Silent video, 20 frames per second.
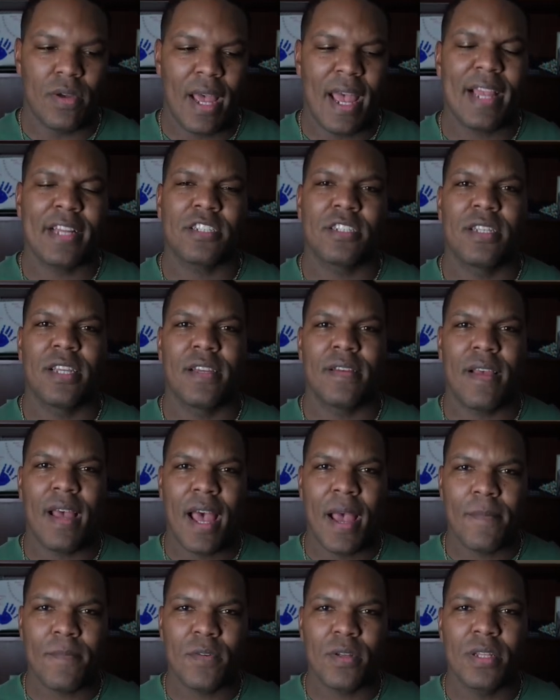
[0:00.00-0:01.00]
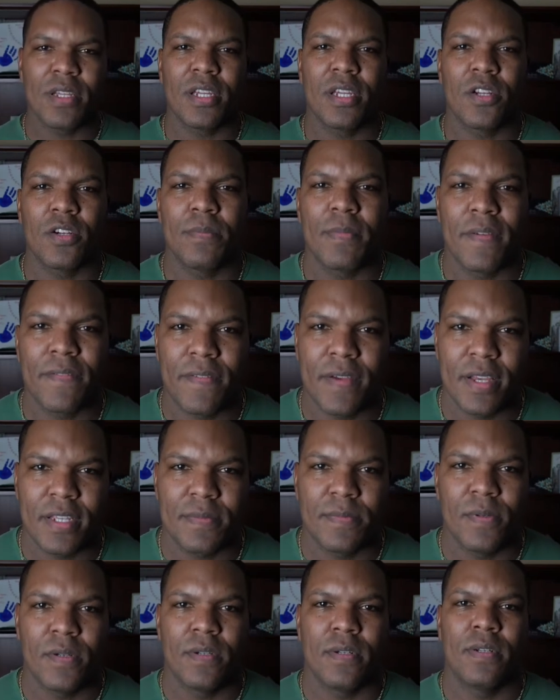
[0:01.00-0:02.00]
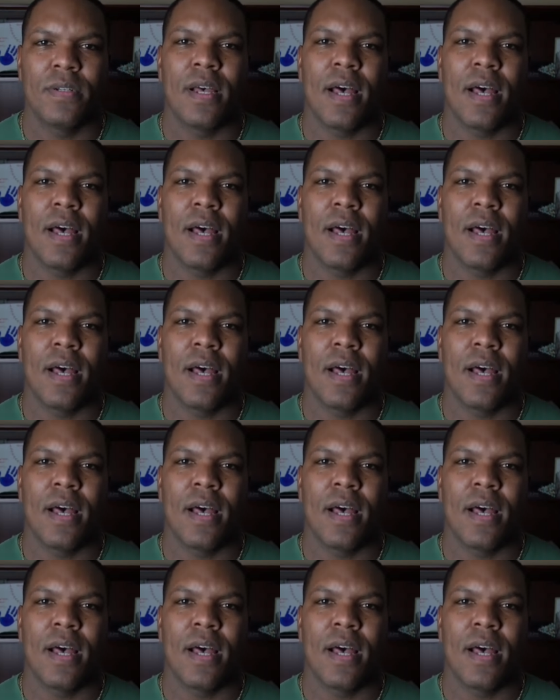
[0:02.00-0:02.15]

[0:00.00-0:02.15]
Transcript: actually I'm really good on my fastball